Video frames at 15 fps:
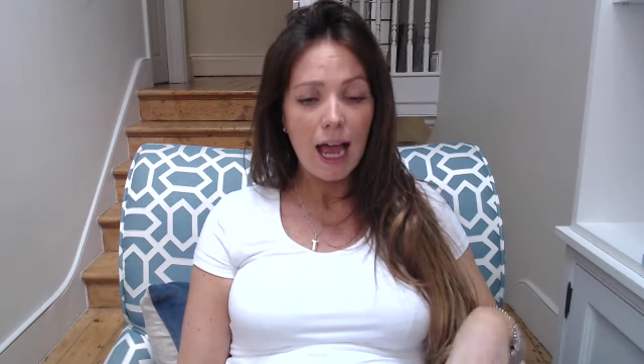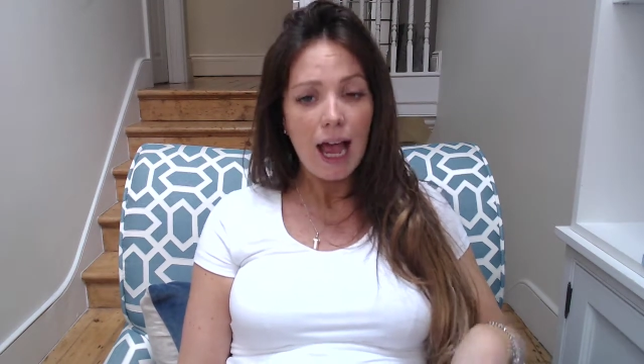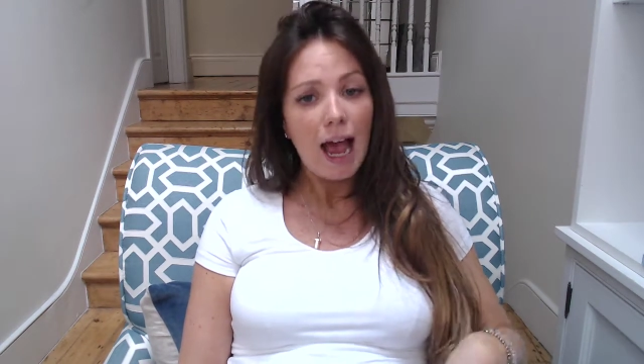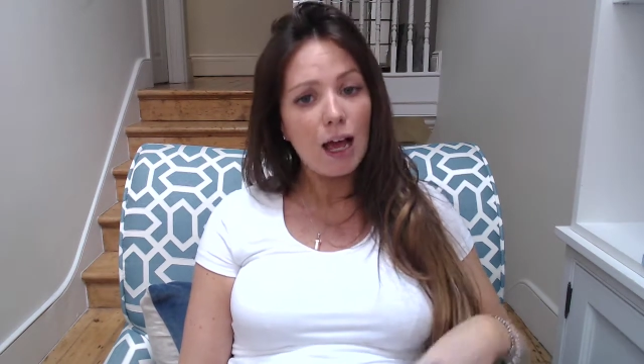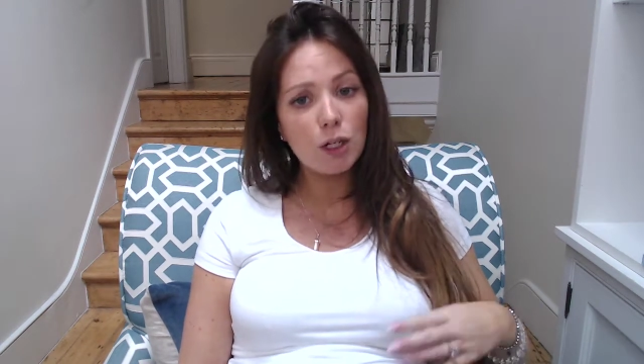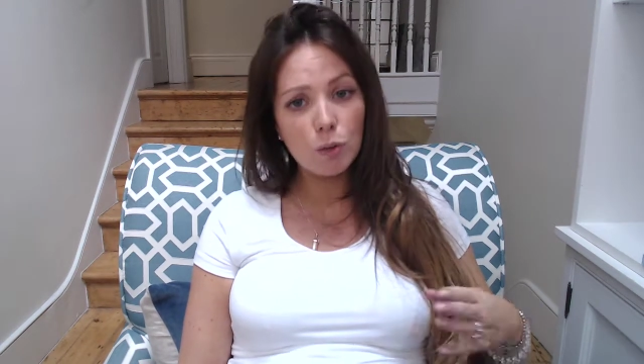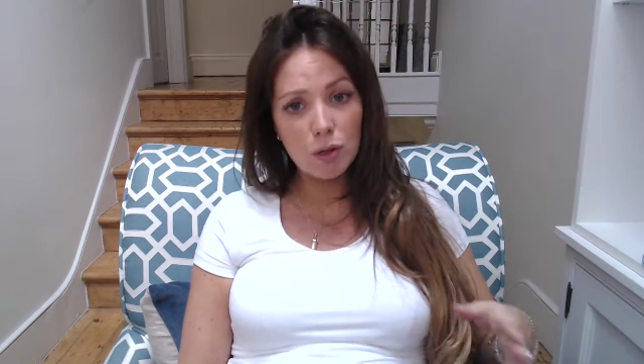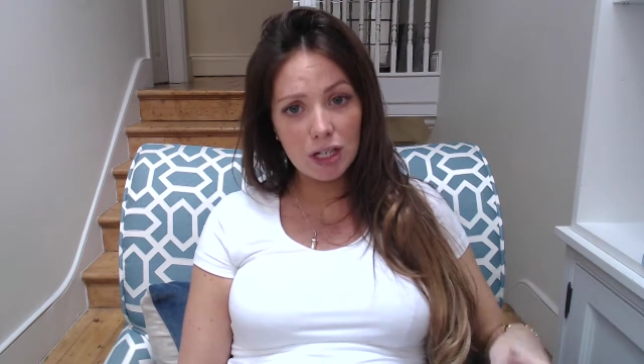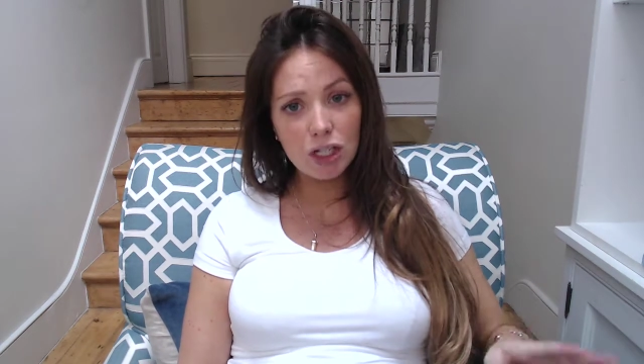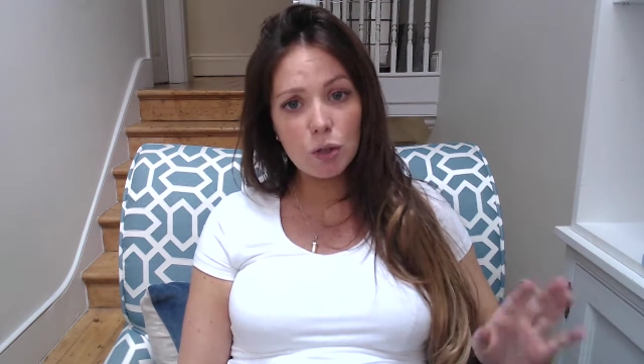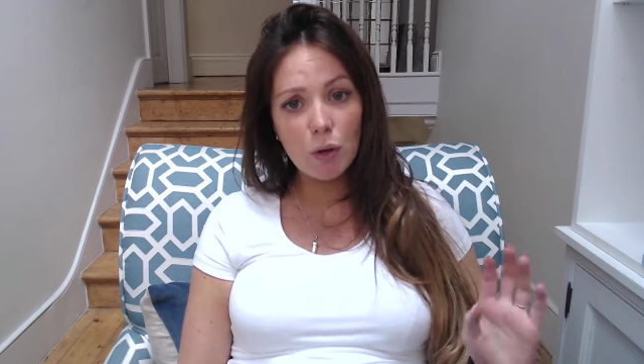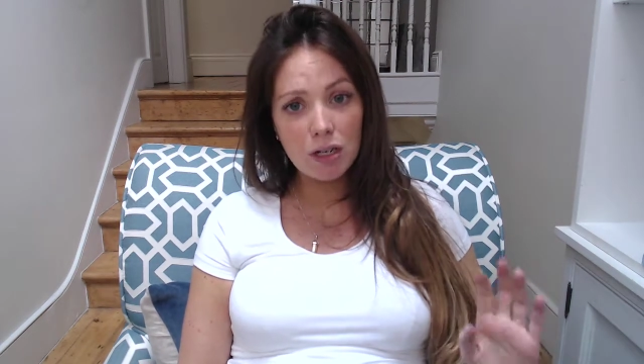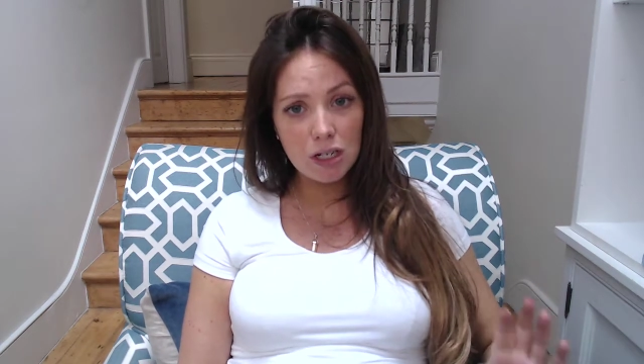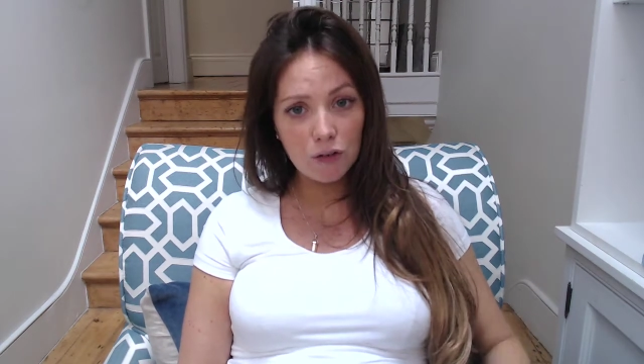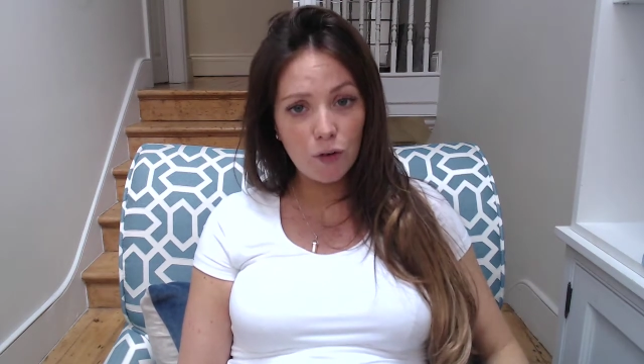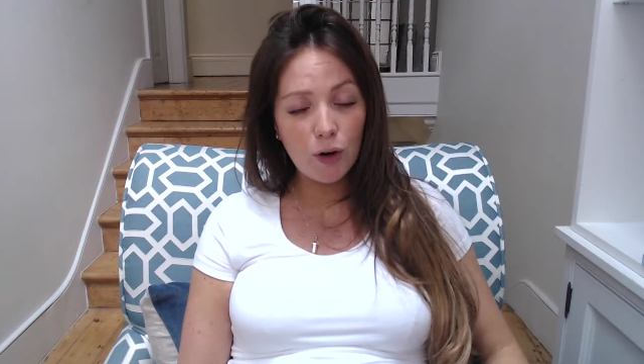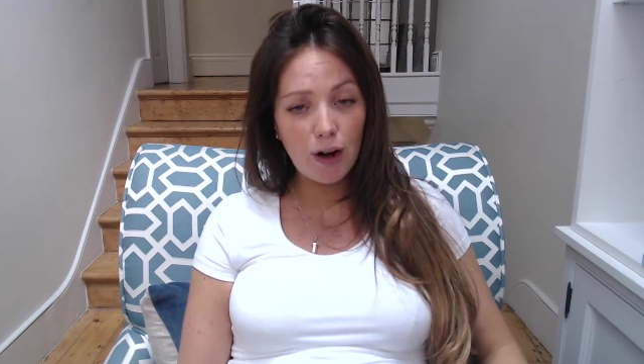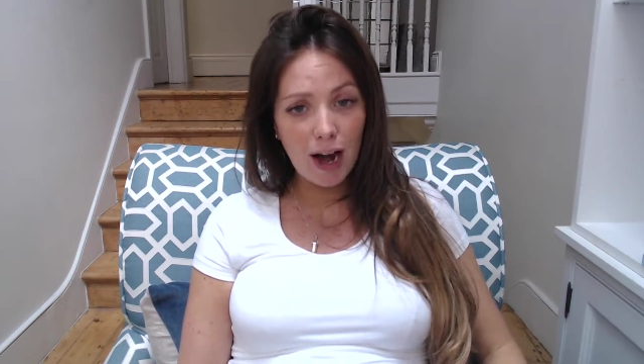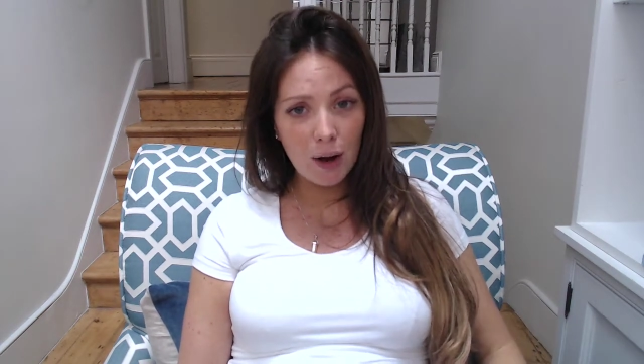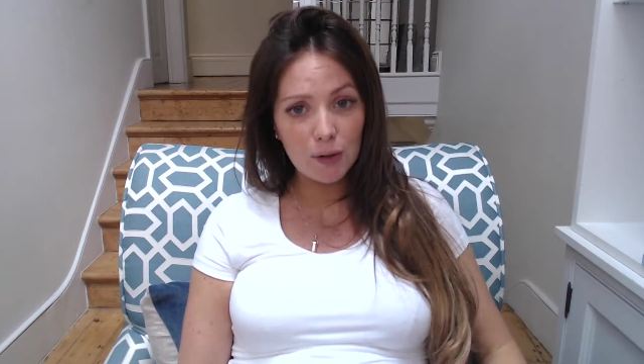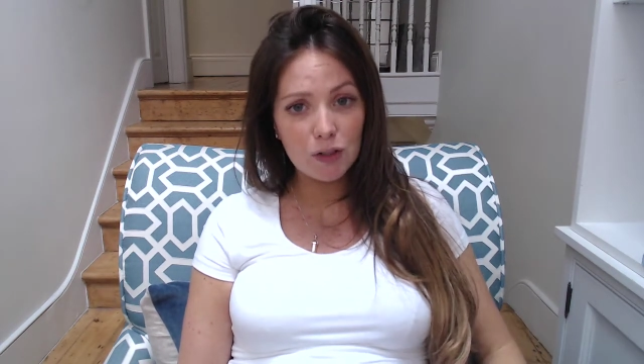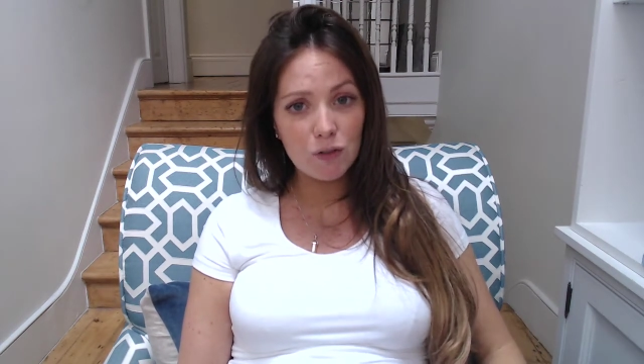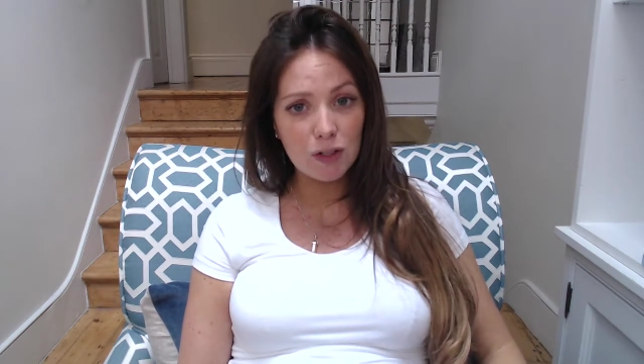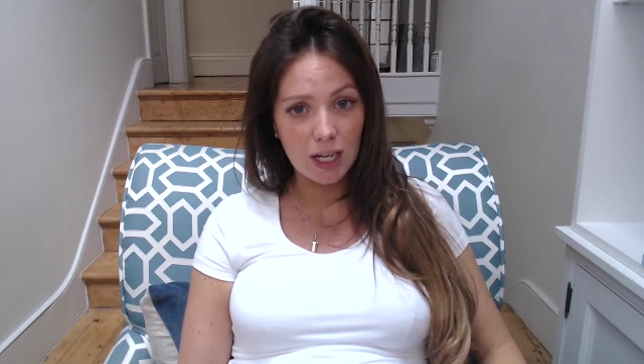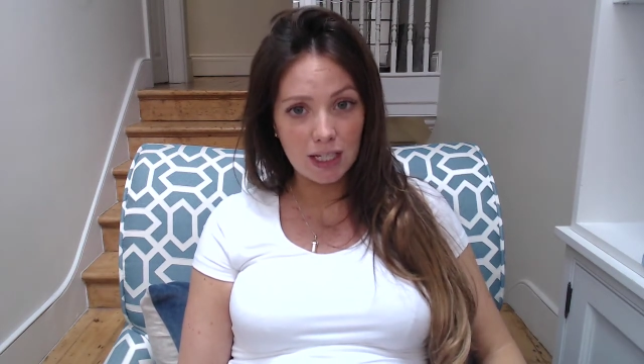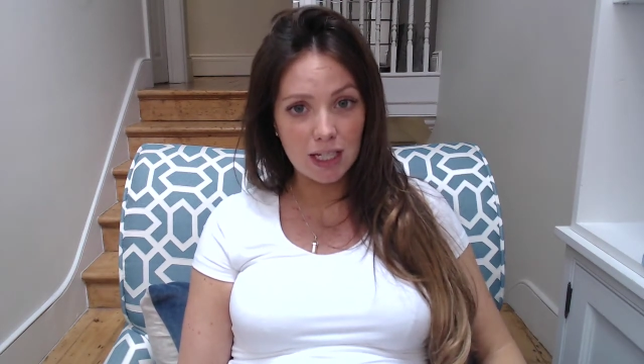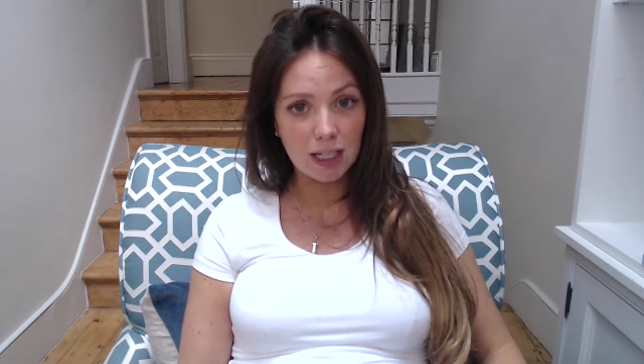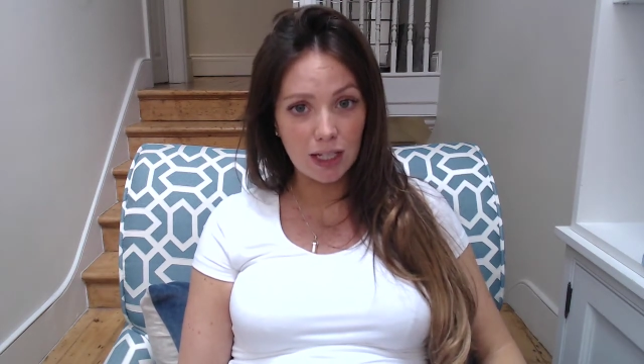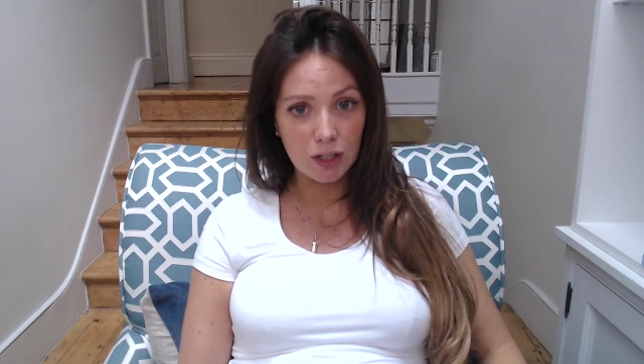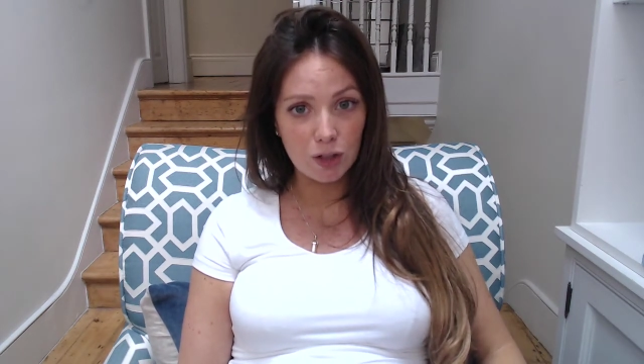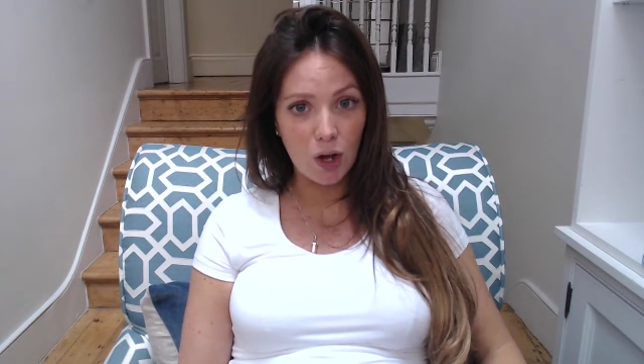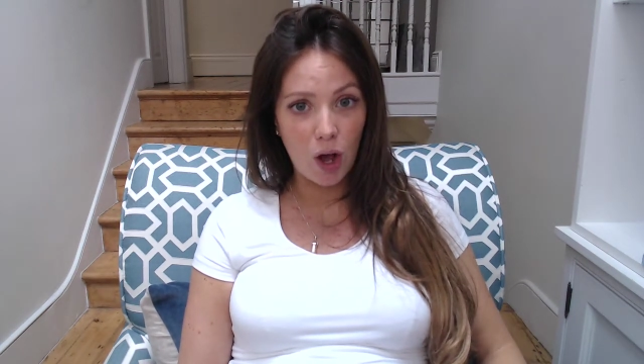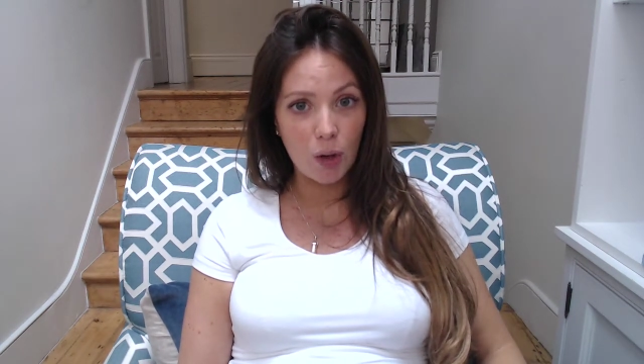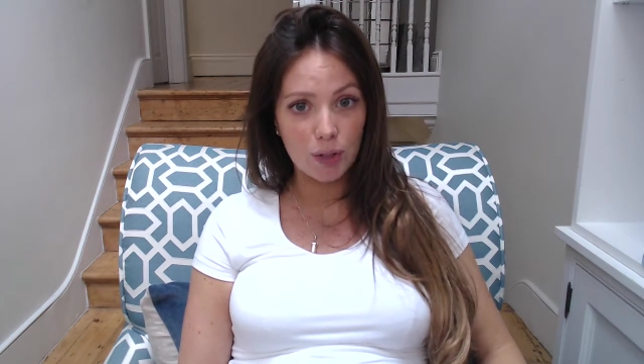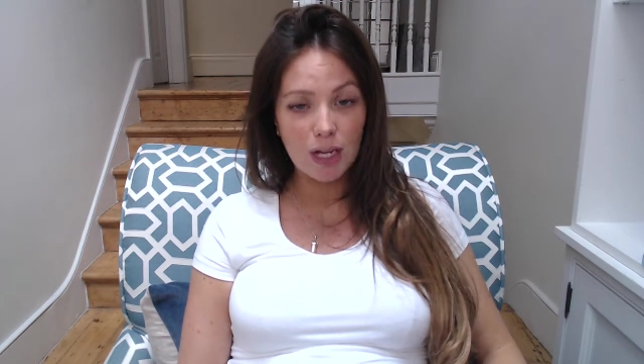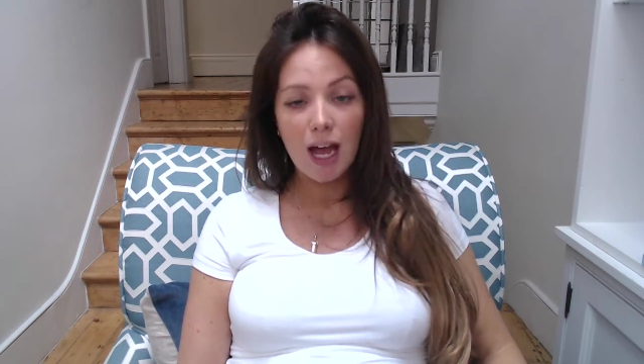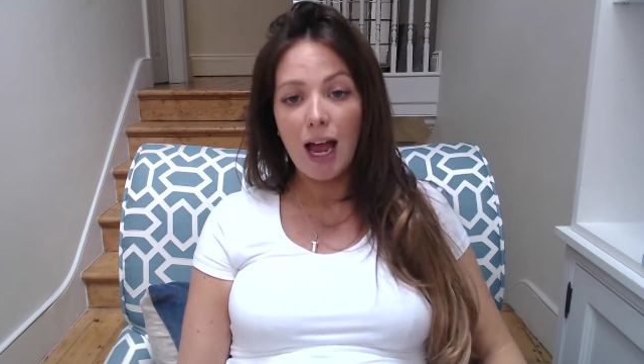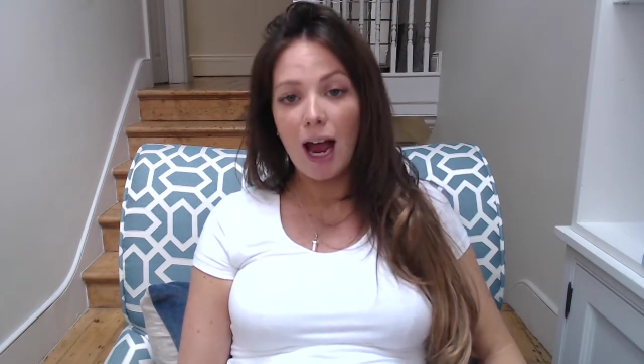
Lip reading: and within 24 hours of setting these goals,